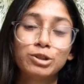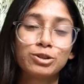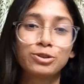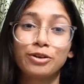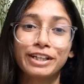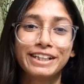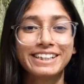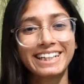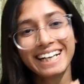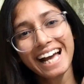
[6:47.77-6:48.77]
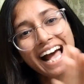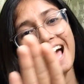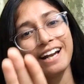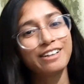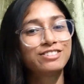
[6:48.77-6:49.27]
so sorry,
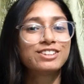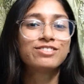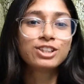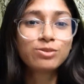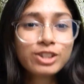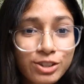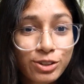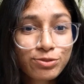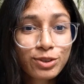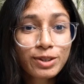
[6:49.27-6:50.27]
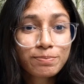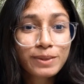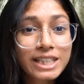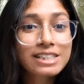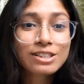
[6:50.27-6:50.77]
and if this video was useful,
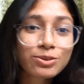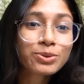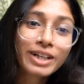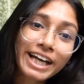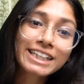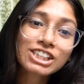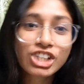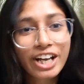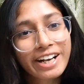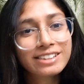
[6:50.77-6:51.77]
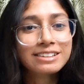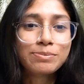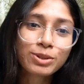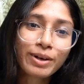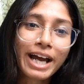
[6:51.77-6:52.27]
please do like, share and
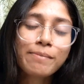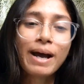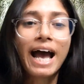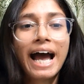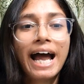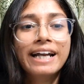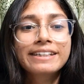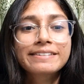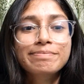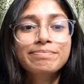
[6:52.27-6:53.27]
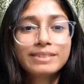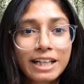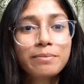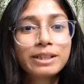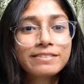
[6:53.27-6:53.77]
subscribe, and
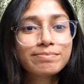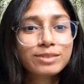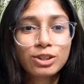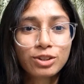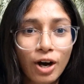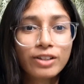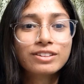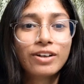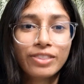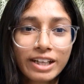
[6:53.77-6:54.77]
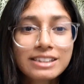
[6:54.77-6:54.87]
tell me your thoughts on